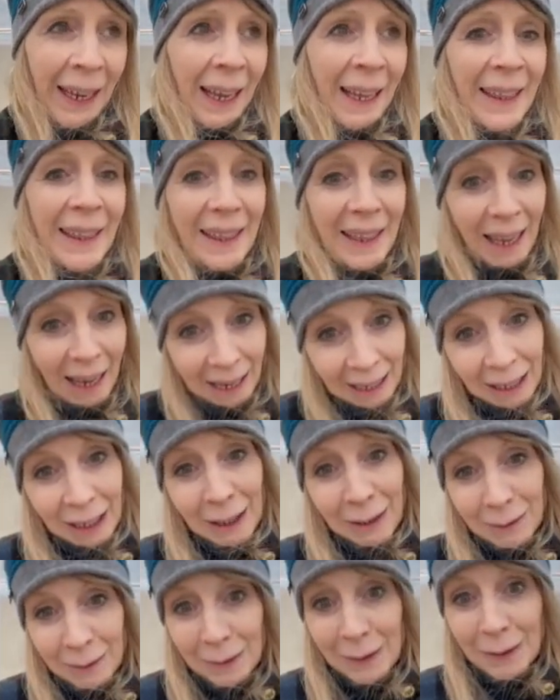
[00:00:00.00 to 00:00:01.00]

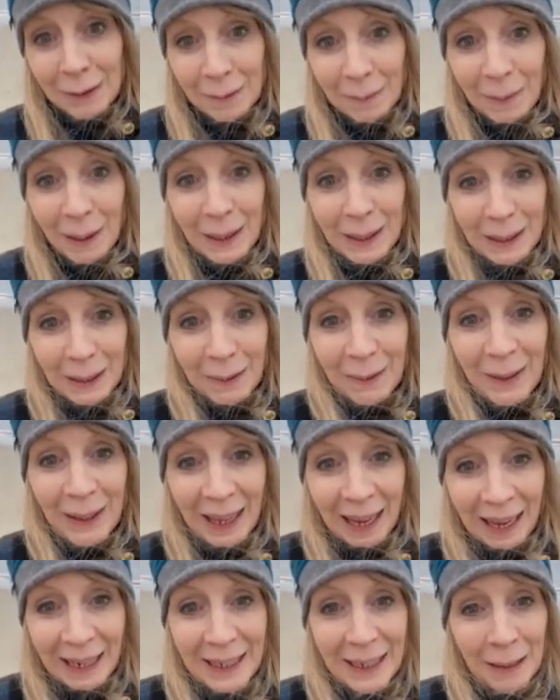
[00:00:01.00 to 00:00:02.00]
thank you so much for
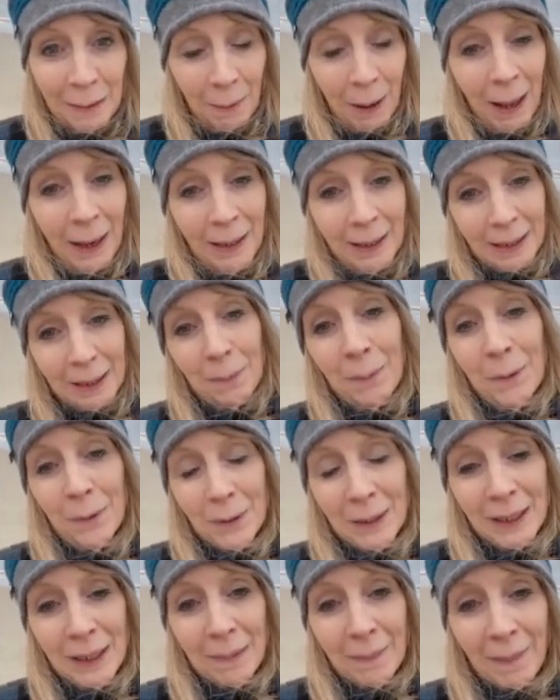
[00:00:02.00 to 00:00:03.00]
that as well and
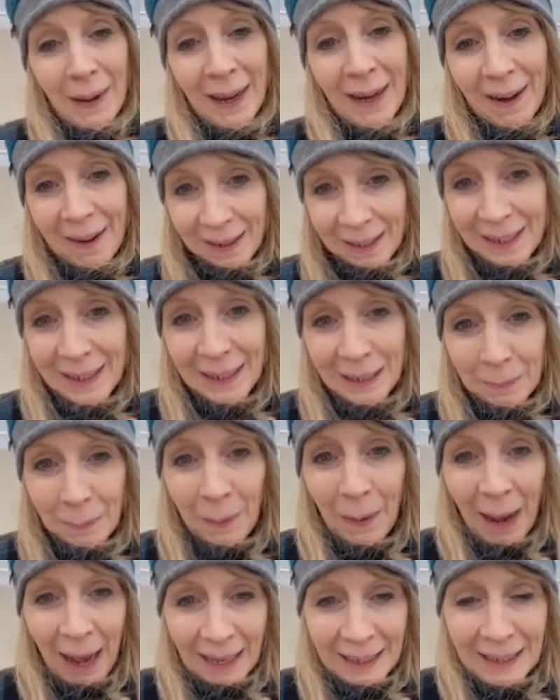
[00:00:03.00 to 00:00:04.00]
supporting my artist
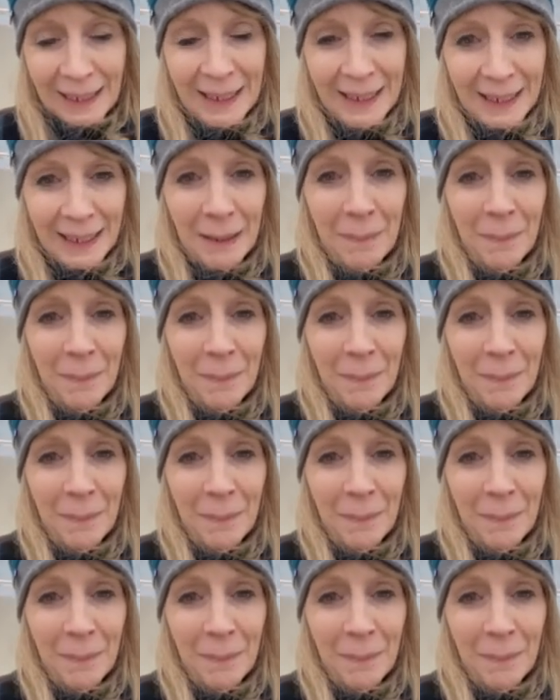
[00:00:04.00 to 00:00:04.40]
practice.